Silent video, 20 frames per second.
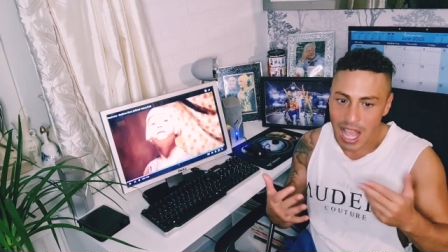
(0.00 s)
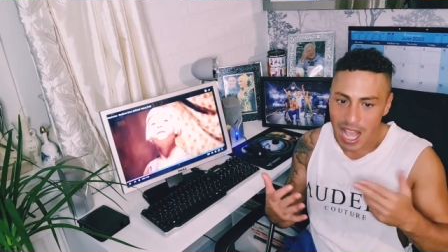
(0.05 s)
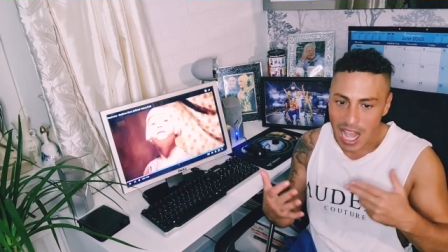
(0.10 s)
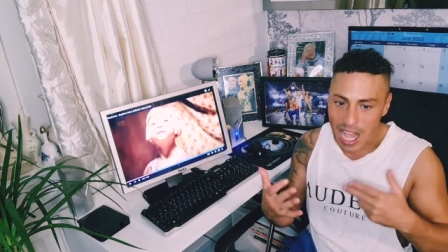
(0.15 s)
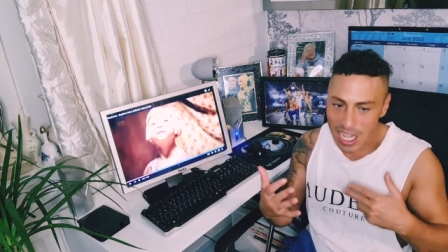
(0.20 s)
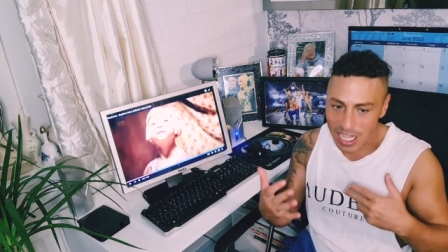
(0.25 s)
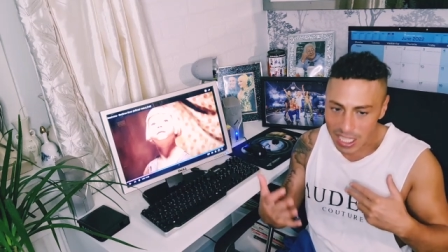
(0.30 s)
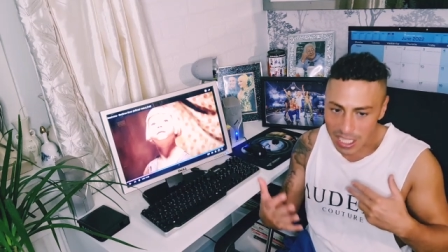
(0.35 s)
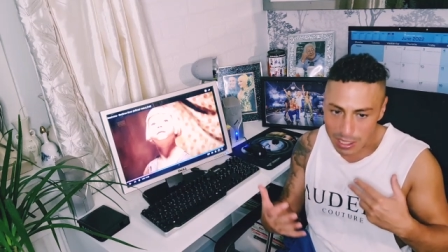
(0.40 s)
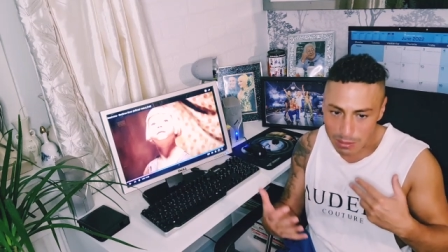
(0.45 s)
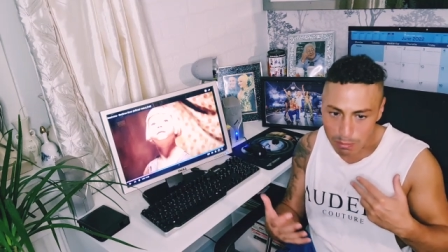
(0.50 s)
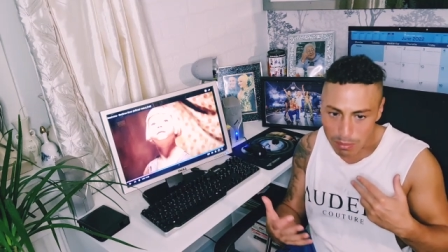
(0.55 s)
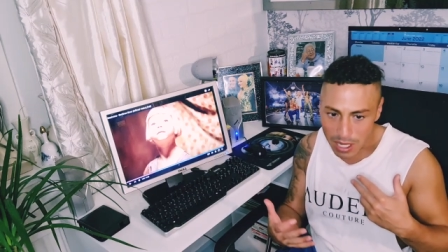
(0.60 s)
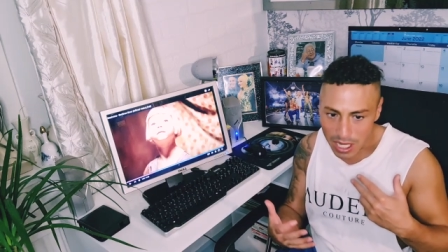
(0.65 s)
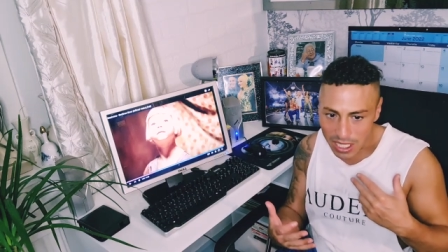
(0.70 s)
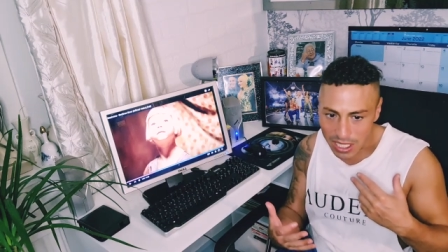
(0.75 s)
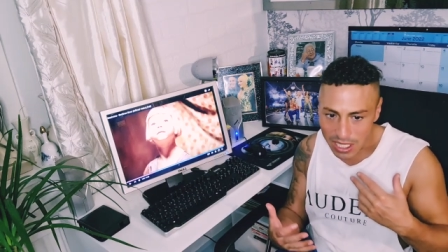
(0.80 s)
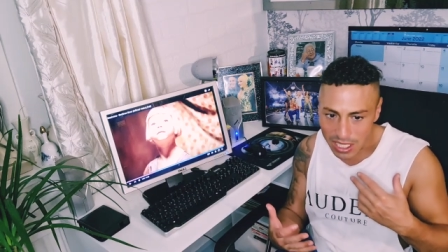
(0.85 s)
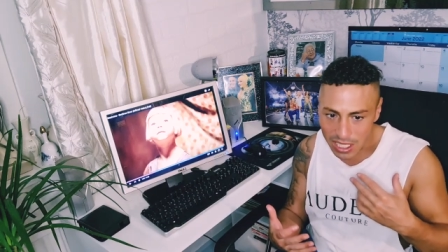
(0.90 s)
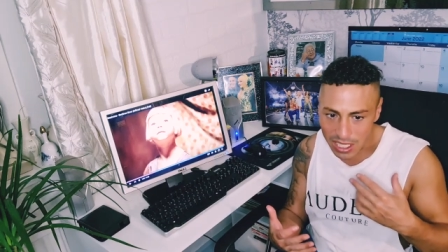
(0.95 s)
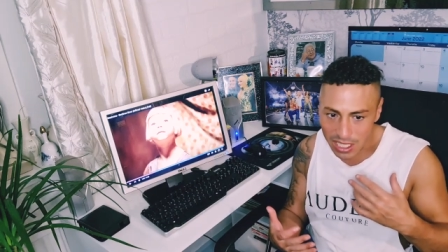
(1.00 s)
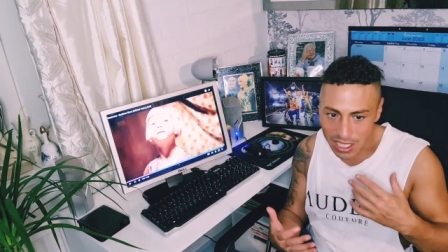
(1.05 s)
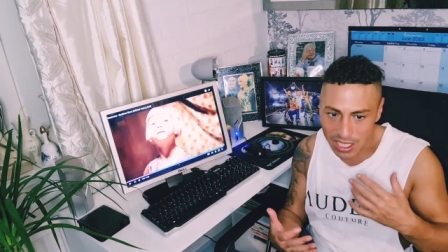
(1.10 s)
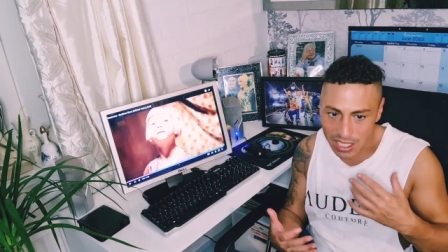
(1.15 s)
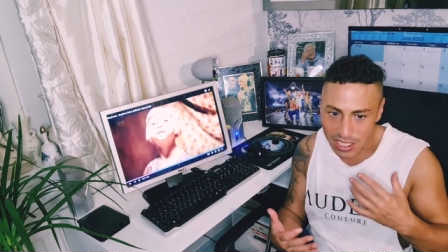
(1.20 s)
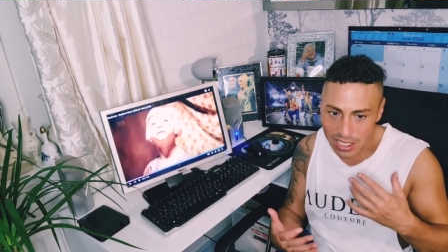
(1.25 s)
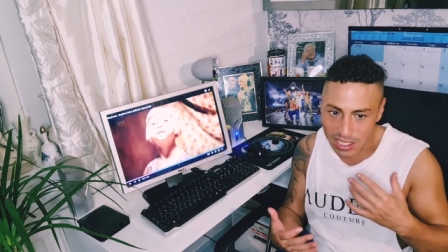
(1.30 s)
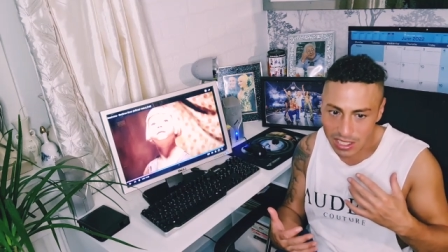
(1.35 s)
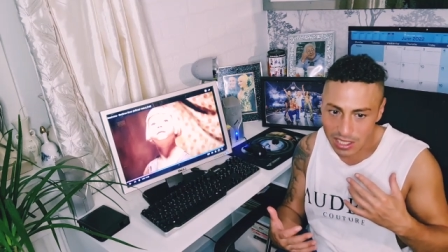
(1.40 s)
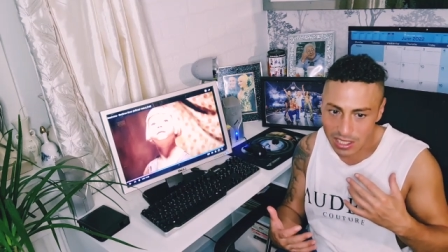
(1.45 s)
Hanky
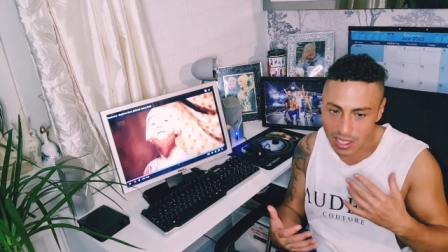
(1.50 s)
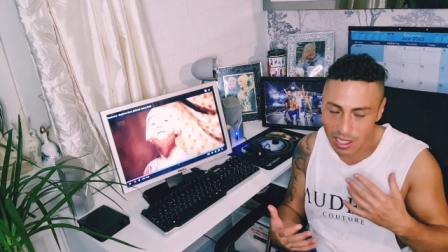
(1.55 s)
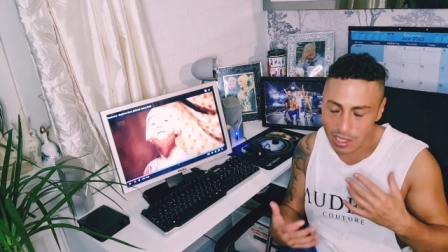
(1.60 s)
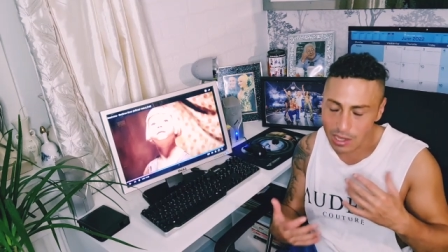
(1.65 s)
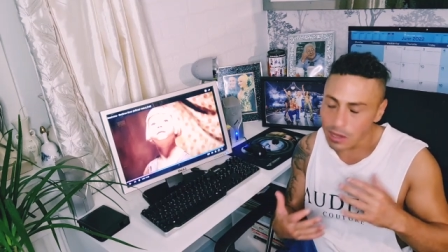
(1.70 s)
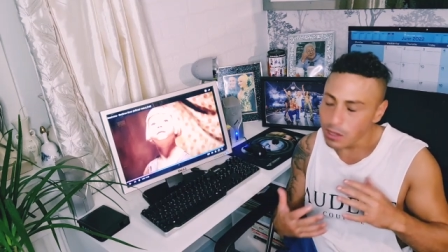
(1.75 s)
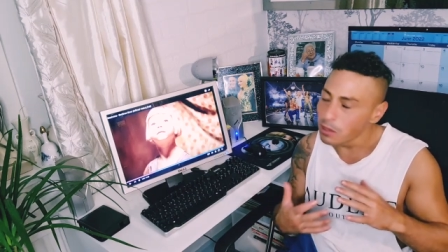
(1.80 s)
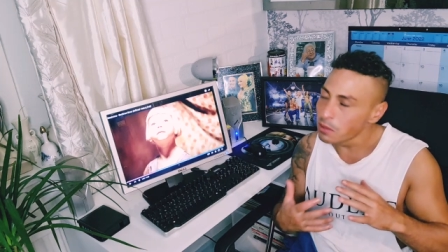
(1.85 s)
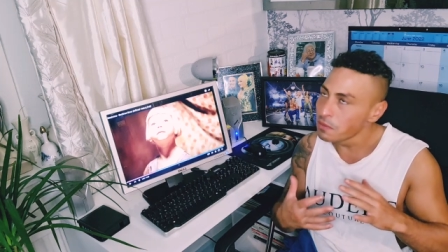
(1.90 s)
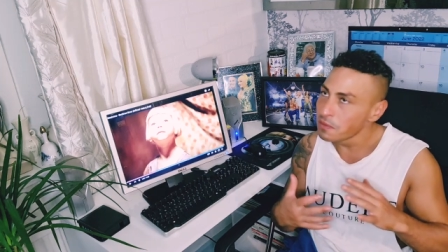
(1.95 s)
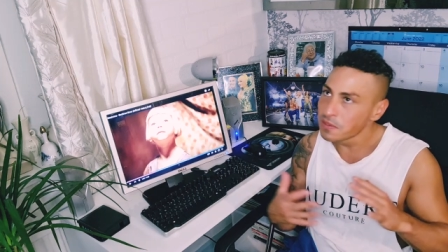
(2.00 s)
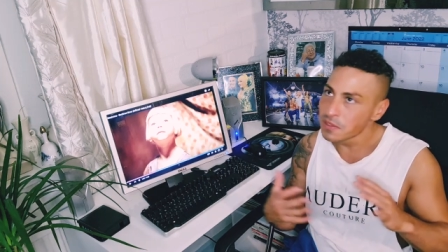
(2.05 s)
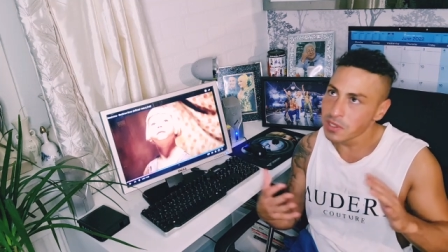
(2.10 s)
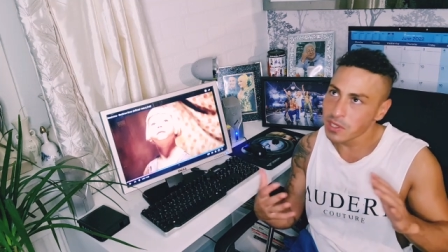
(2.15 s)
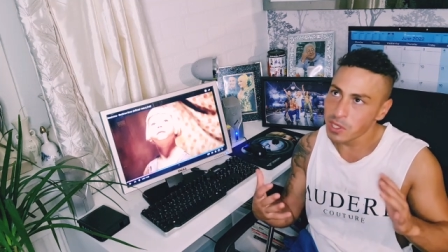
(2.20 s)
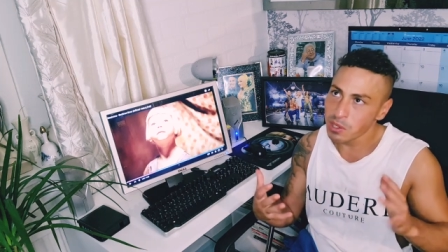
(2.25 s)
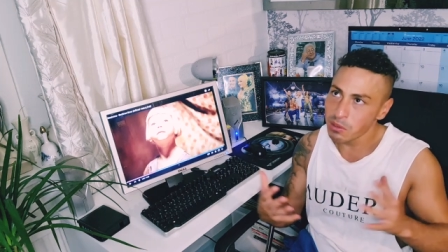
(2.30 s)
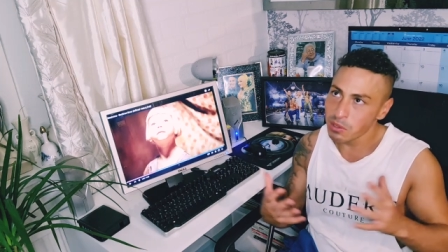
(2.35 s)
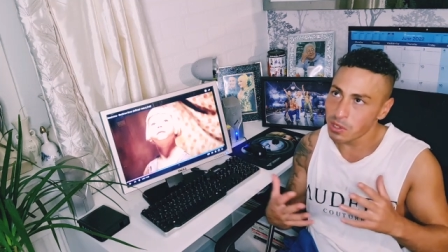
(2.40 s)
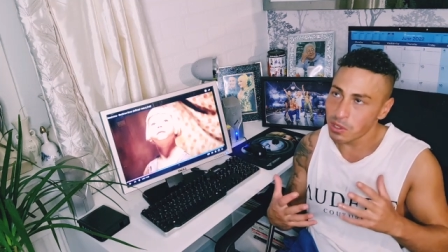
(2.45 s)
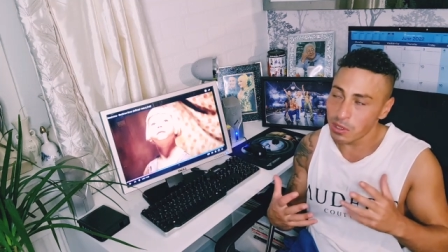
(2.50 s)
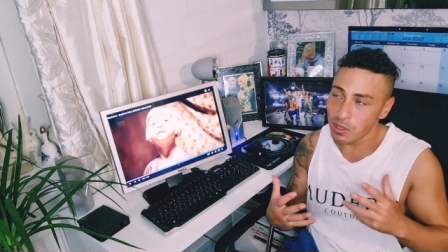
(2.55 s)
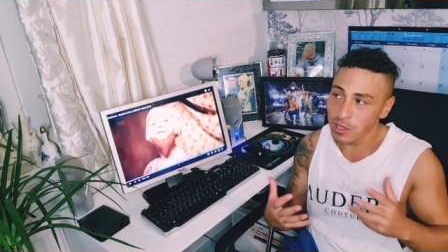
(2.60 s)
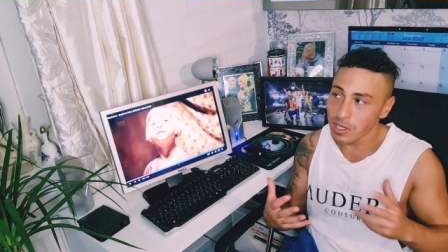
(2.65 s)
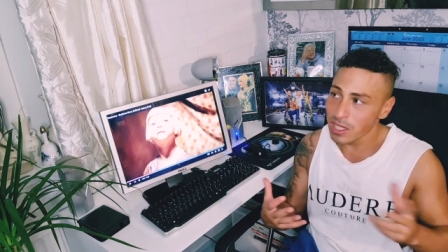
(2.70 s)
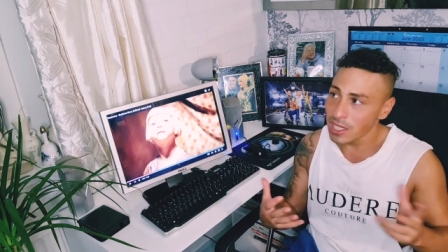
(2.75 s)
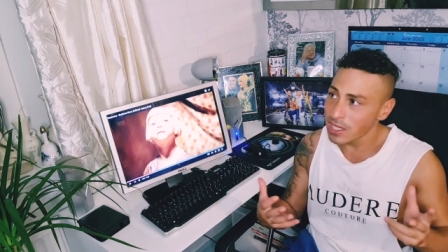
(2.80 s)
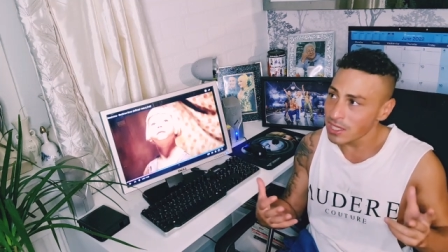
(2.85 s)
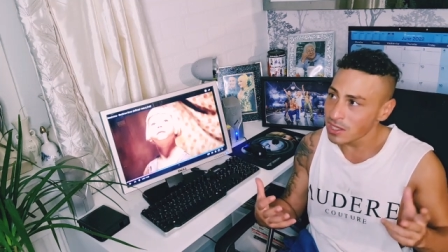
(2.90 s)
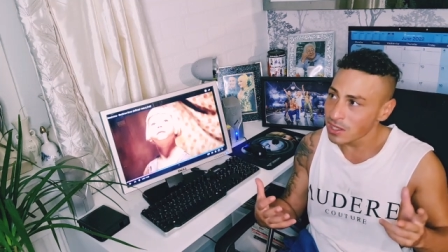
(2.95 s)
Panky and I Love Sooner or
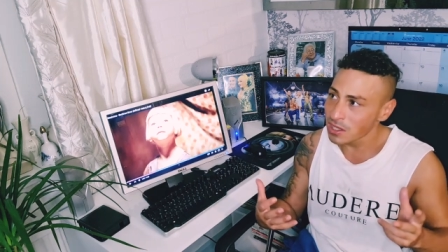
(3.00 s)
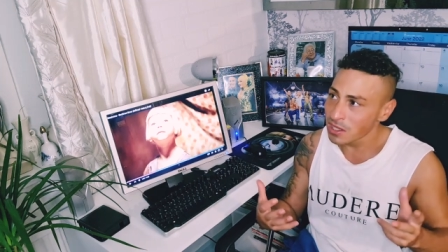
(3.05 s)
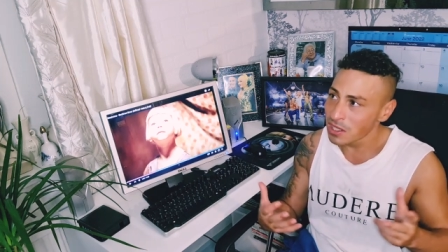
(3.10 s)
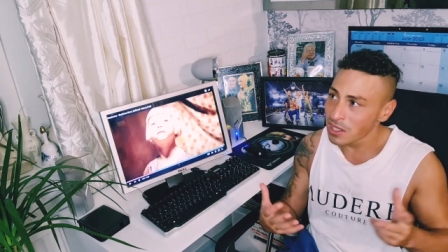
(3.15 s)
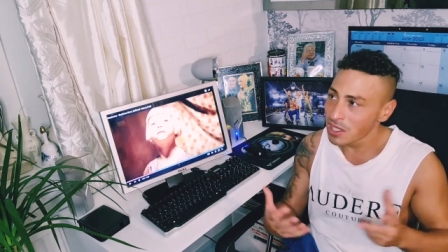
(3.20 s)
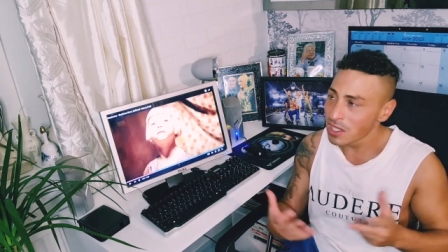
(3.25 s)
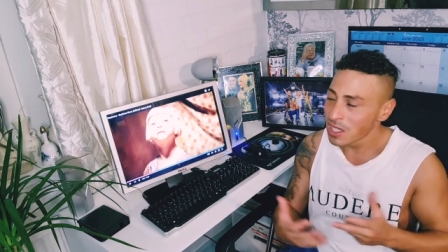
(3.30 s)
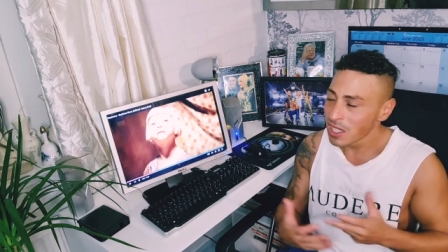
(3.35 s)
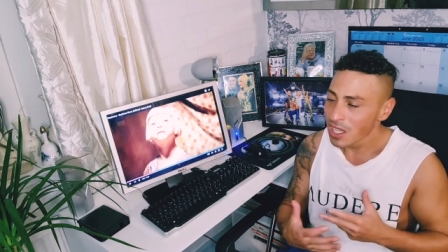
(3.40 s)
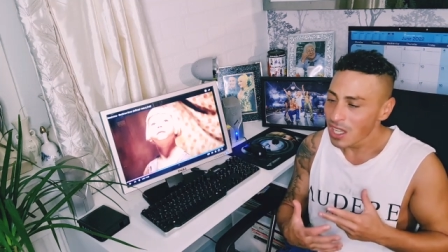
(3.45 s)
Later